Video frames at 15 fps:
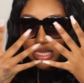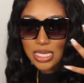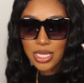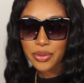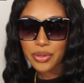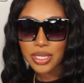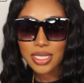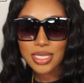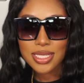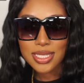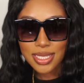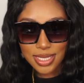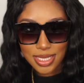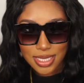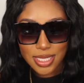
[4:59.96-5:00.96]
series.
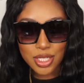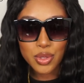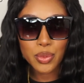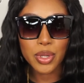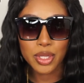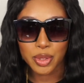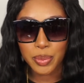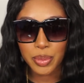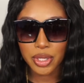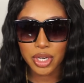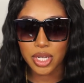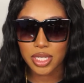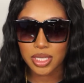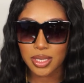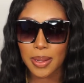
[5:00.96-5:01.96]
This is the one you put
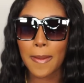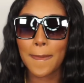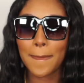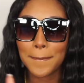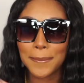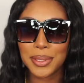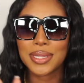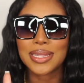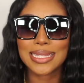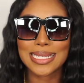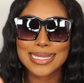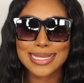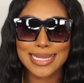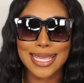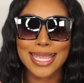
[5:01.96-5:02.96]
on. Put
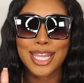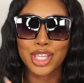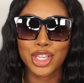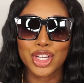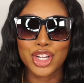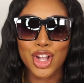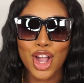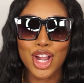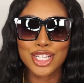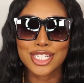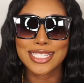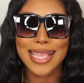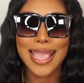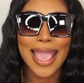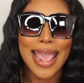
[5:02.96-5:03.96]
this in your cart